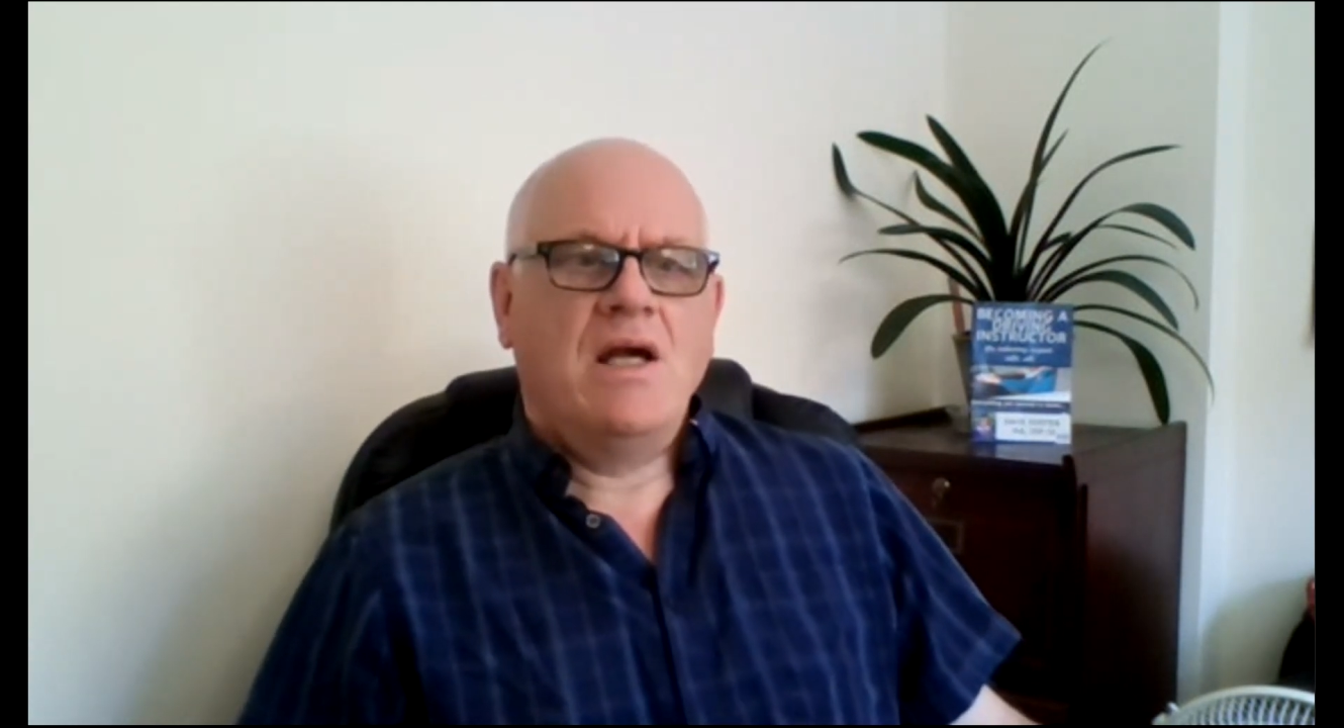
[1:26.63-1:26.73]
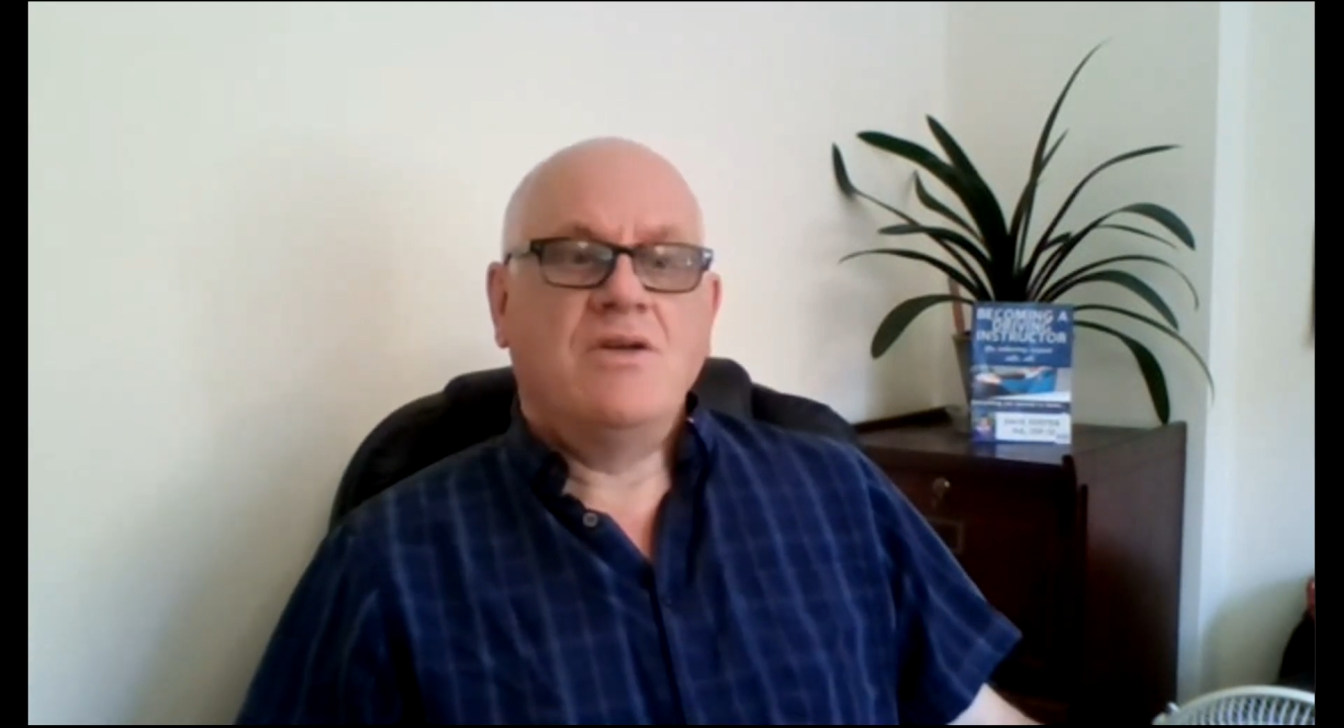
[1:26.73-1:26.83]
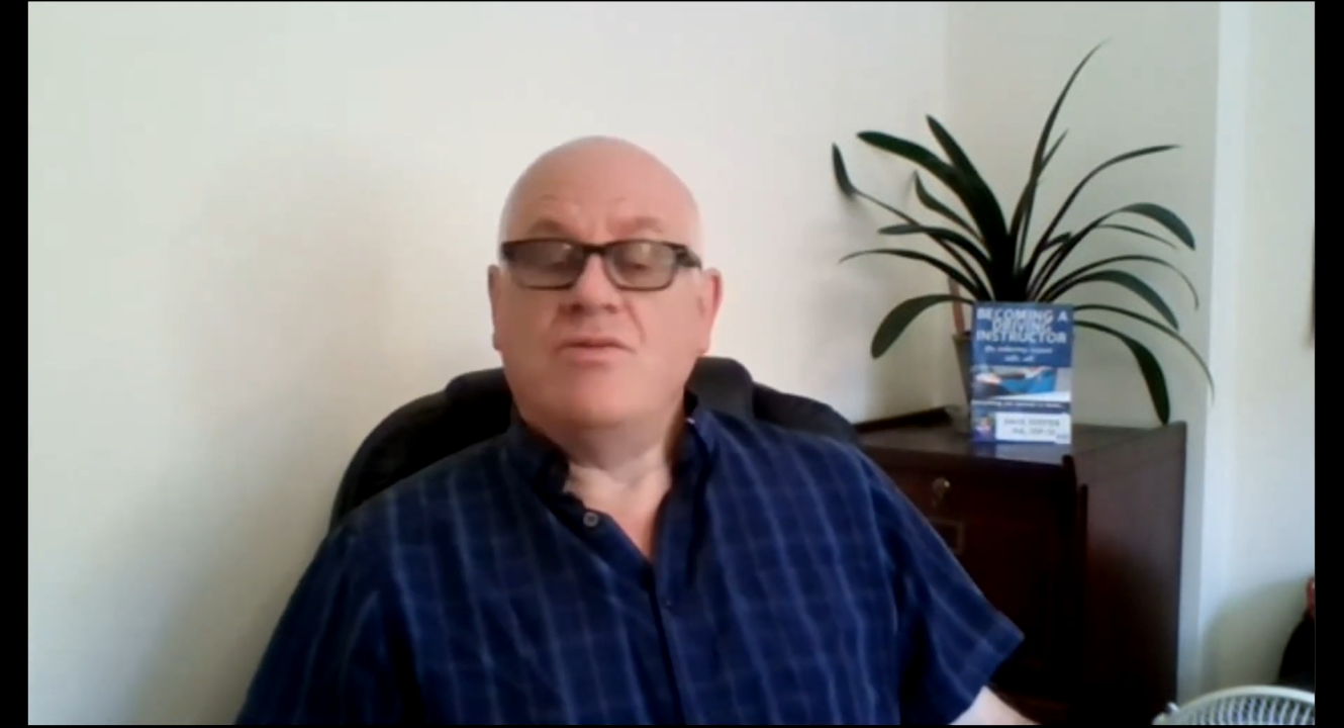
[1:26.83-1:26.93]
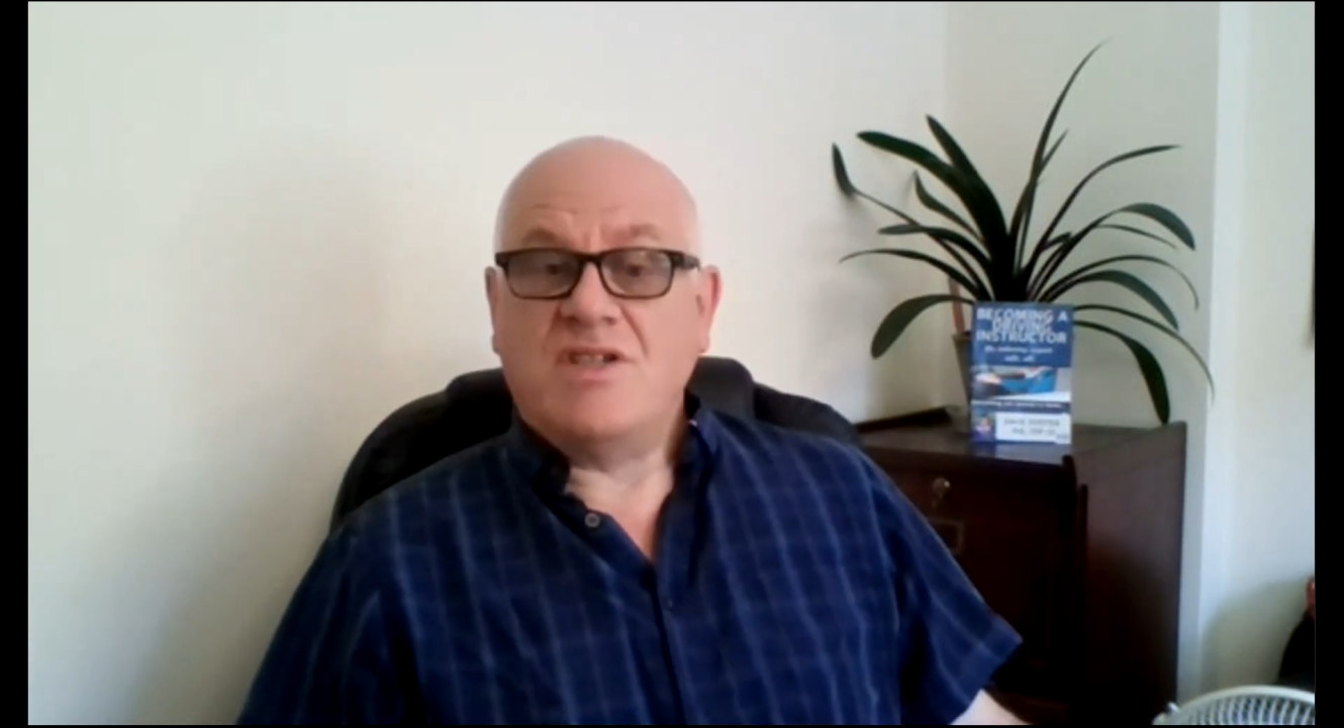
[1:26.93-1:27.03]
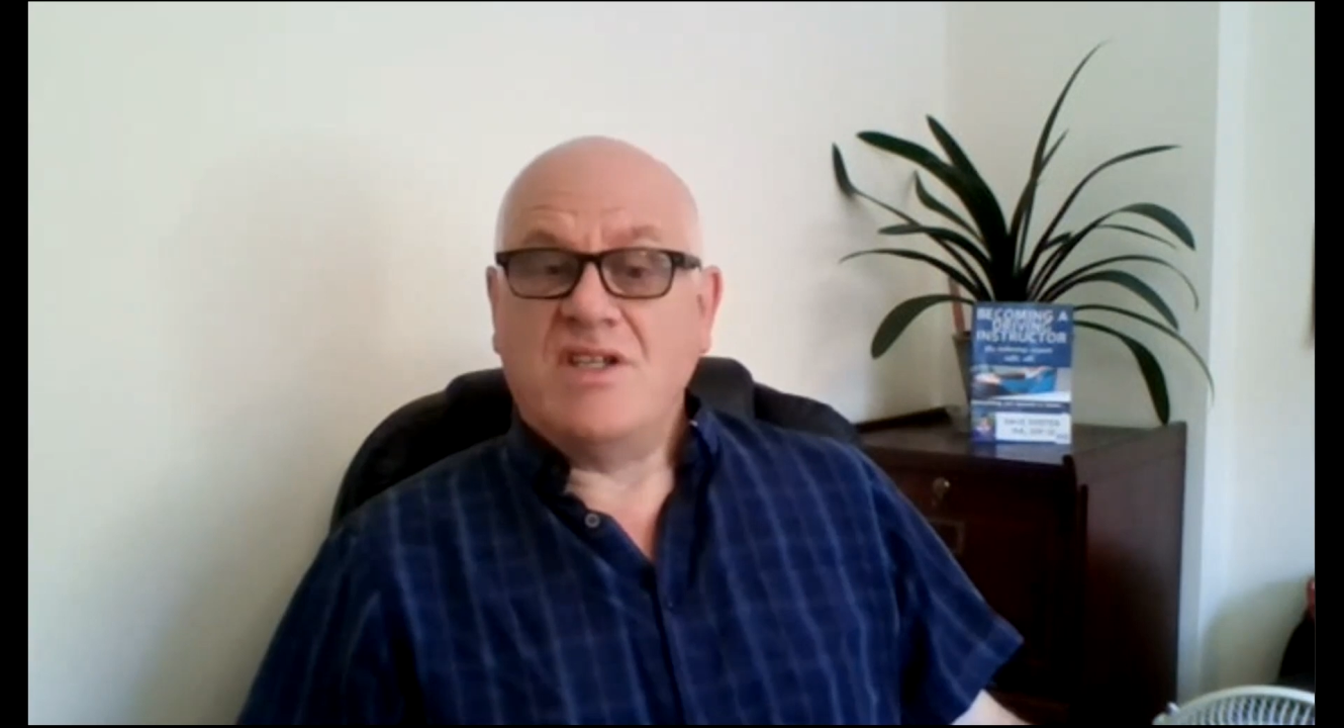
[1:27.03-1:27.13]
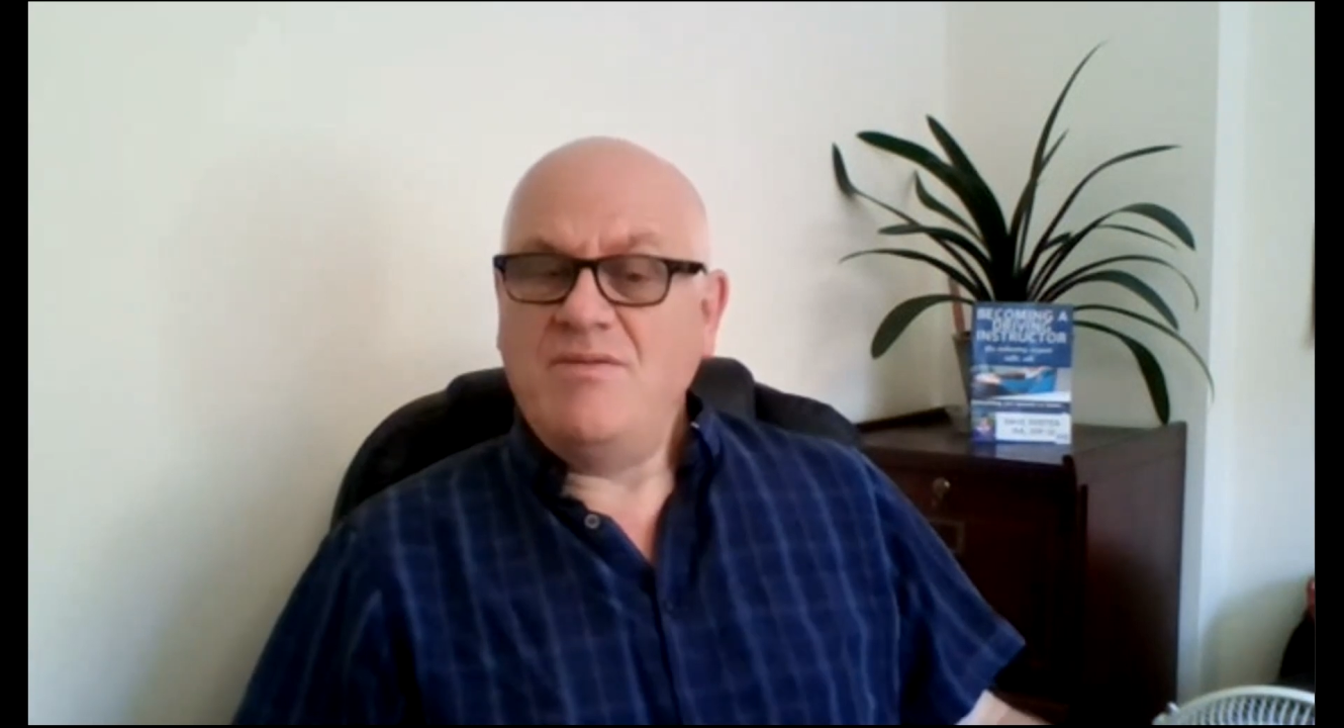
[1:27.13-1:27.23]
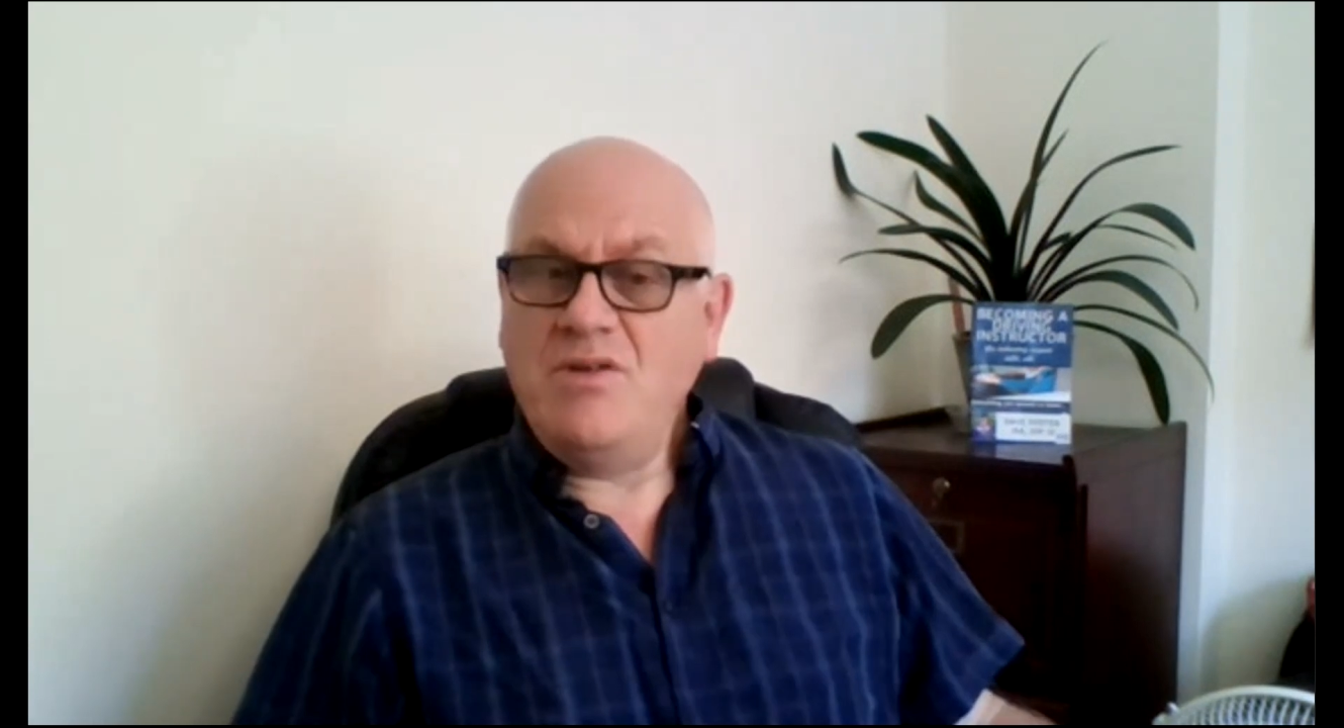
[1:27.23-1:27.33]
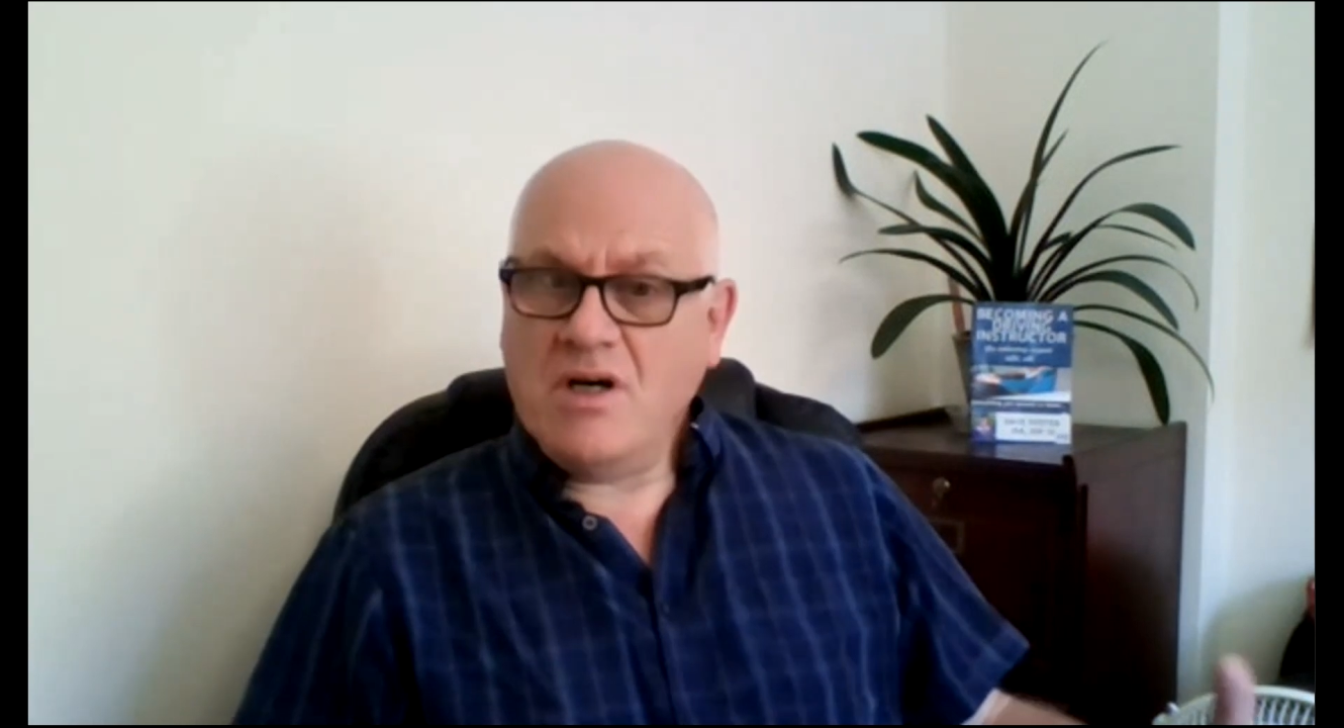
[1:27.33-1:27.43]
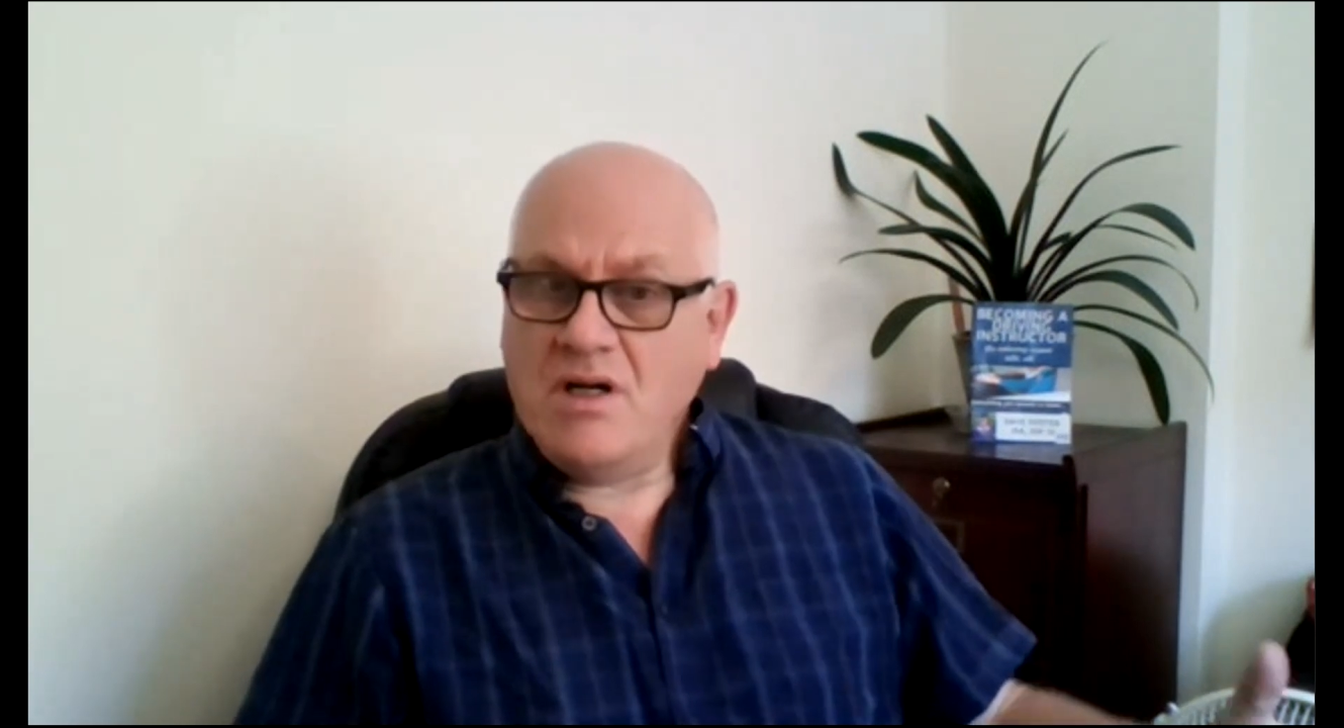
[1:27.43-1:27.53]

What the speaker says: sort of said to him, look,